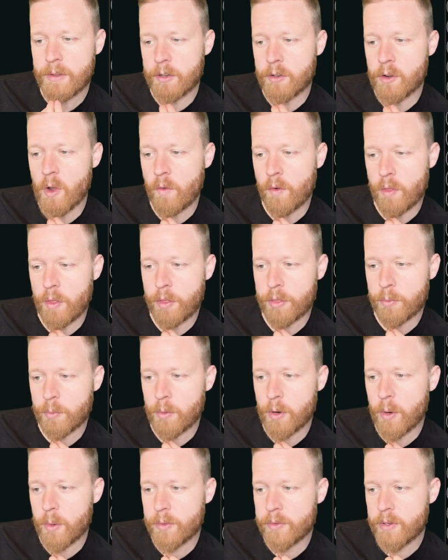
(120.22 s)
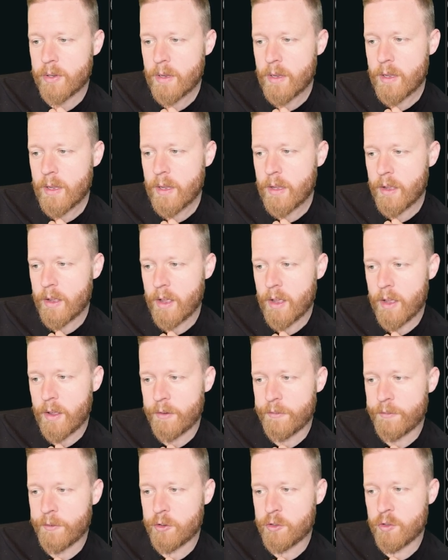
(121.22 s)
Go for the Throat,
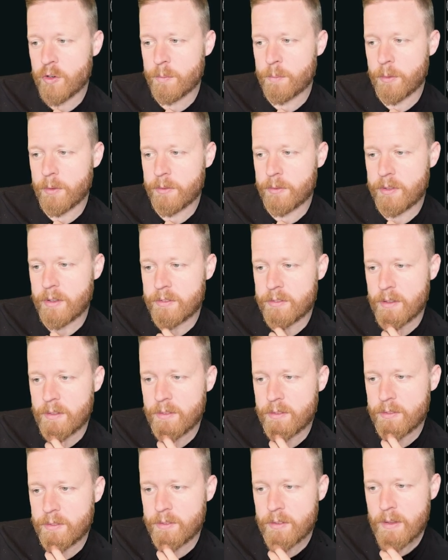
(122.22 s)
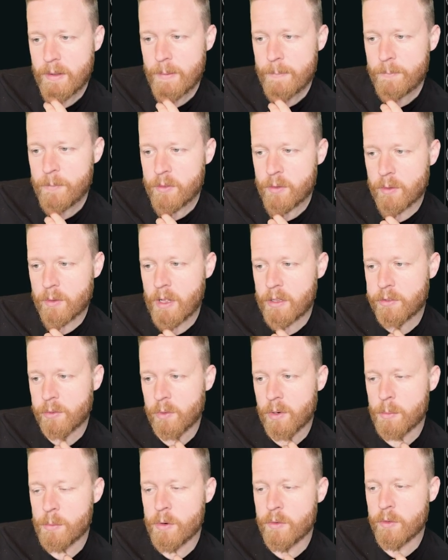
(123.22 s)
Virtue of Persistence, so lots of
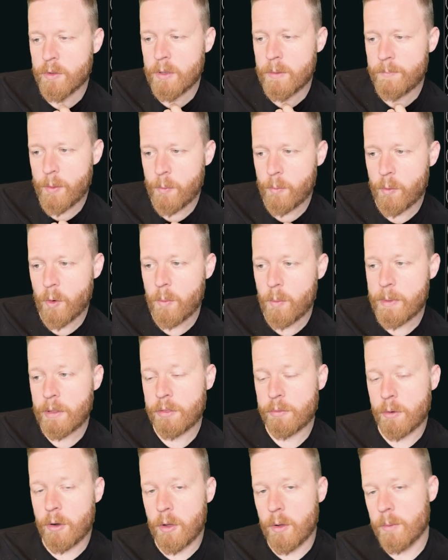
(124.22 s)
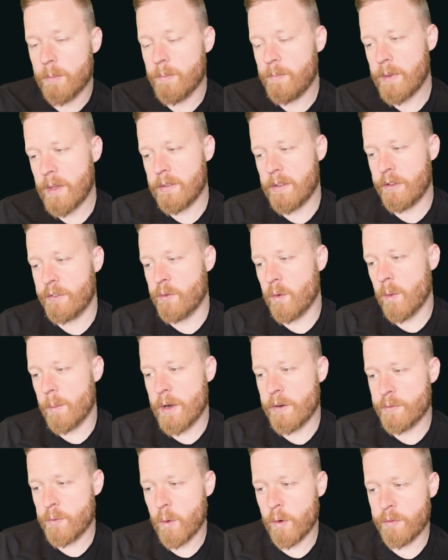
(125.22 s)
removal. Roaming Throne is a
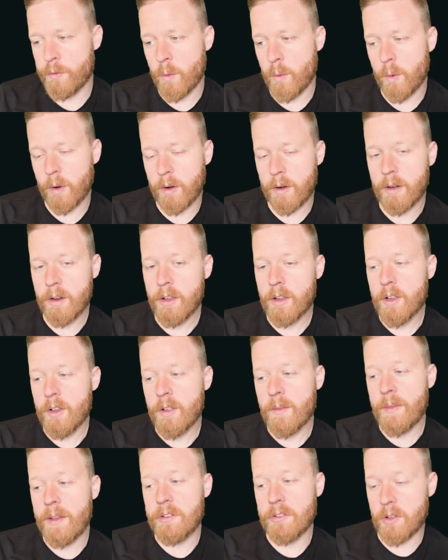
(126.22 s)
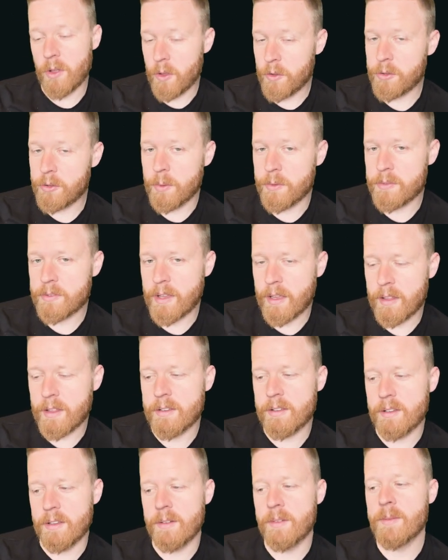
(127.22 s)
4-mana 4/4 that is also a
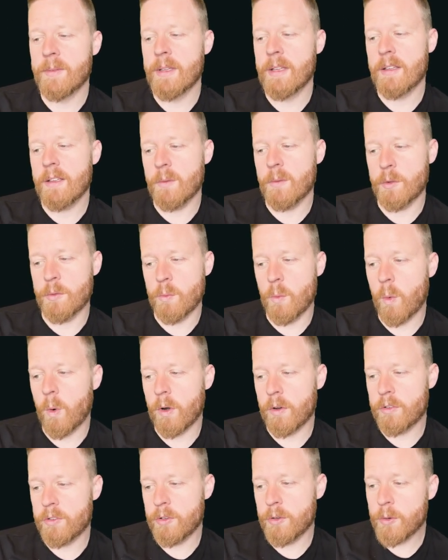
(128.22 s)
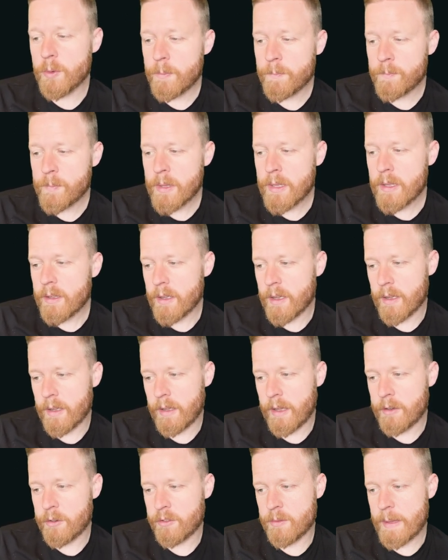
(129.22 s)
skeleton with Ward 2.
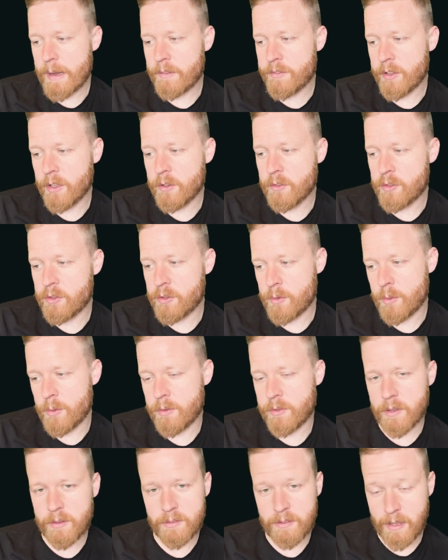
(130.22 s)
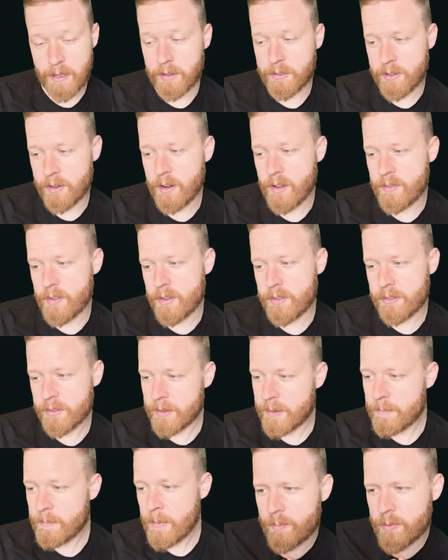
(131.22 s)
Enter the battlefield, choose a skeleton,
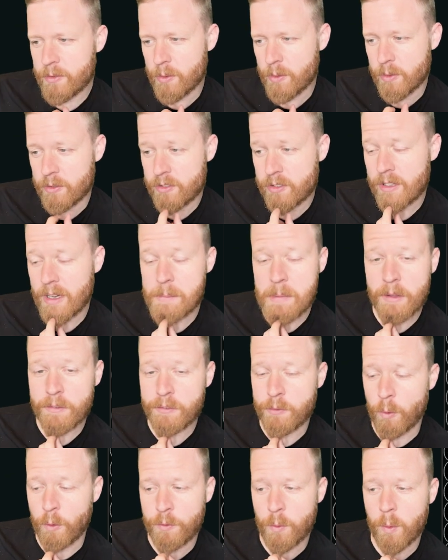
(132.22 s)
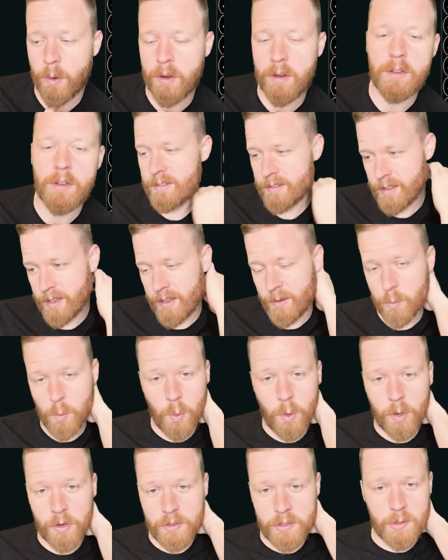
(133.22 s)
obviously. So it's just going to be a 4/4
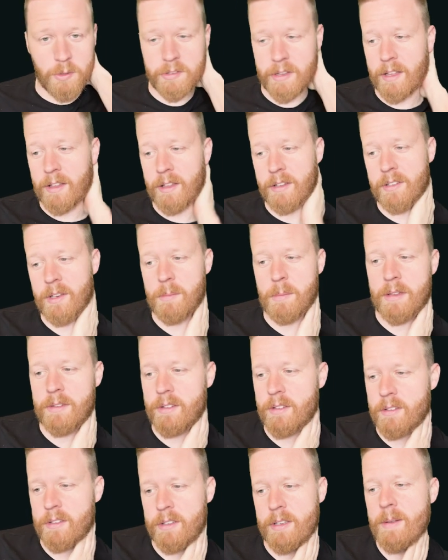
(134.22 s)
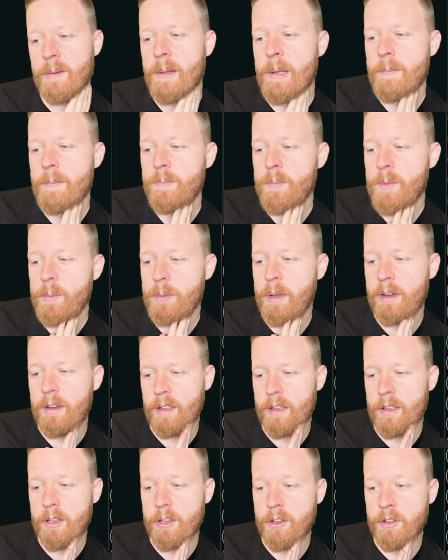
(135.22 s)
Ward 2 skeleton, basically. But
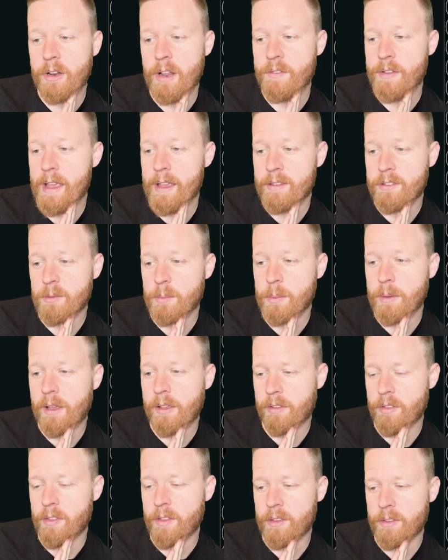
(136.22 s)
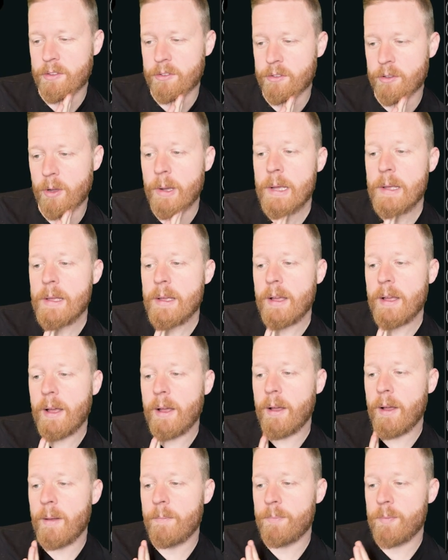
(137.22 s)
it could have haste because of this. So
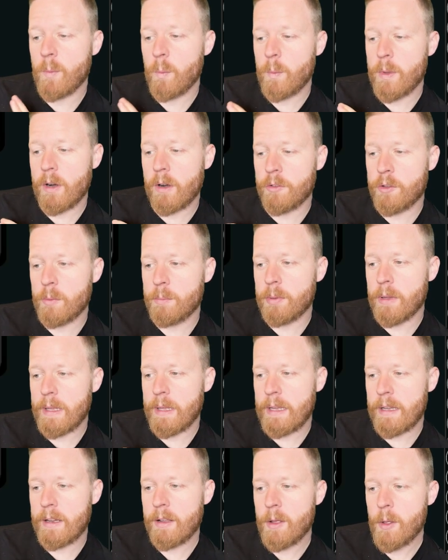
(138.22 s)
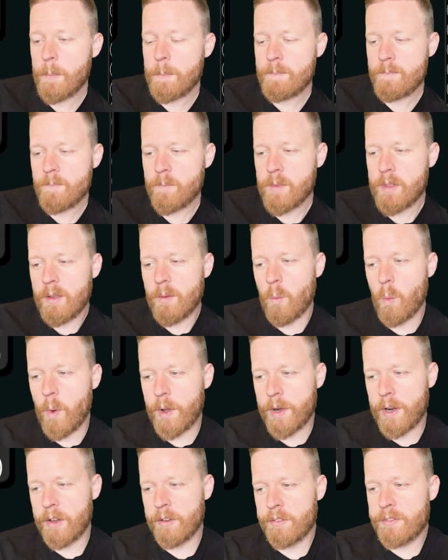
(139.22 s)
we are also playing
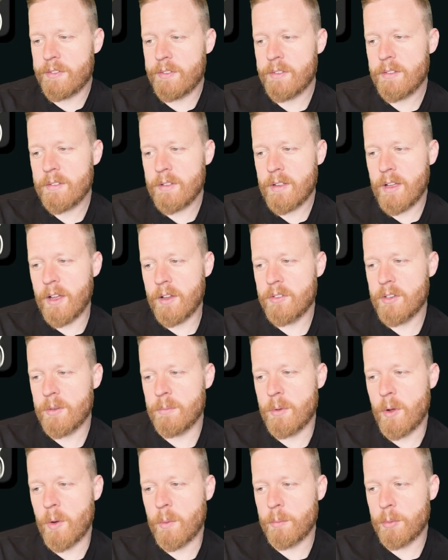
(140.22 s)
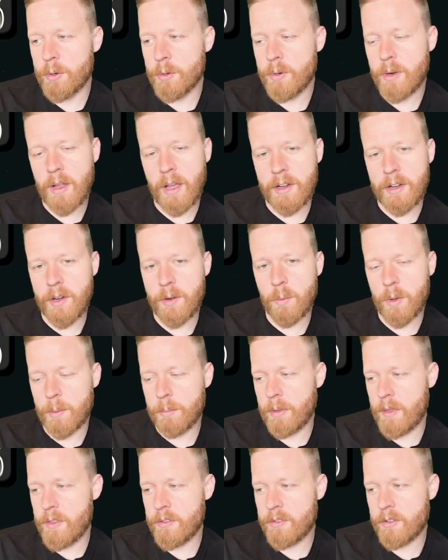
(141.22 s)
one of Hunted Bone Brute. I didn't want to
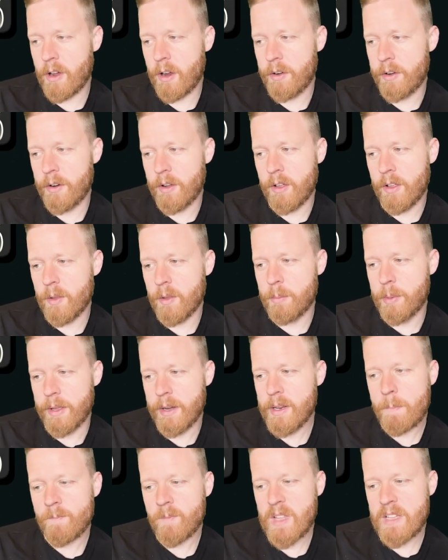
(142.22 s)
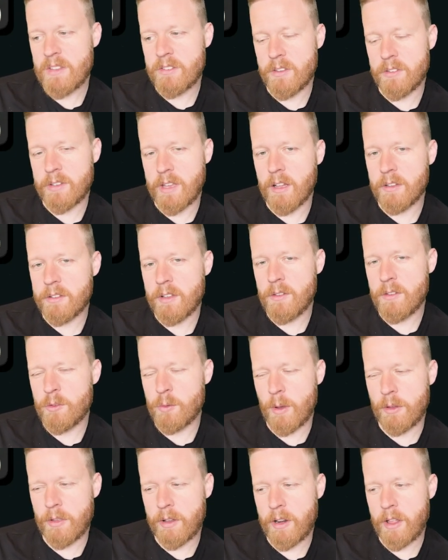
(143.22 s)
play this card at all, but it's a skeleton, so
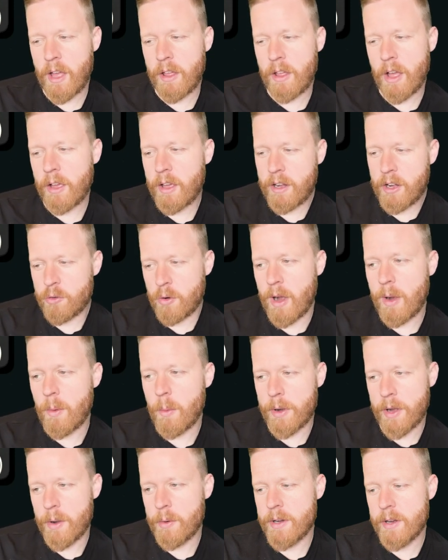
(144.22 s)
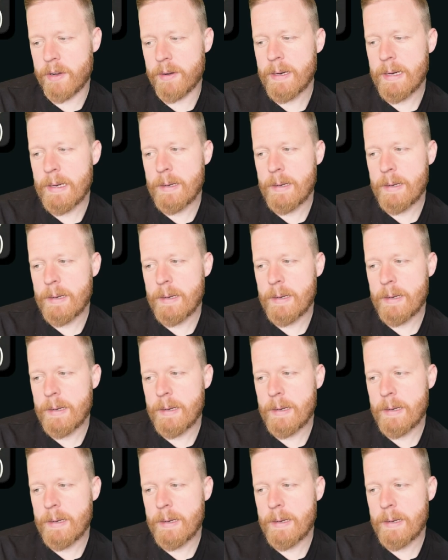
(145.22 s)
I thought I'm going to try one out here.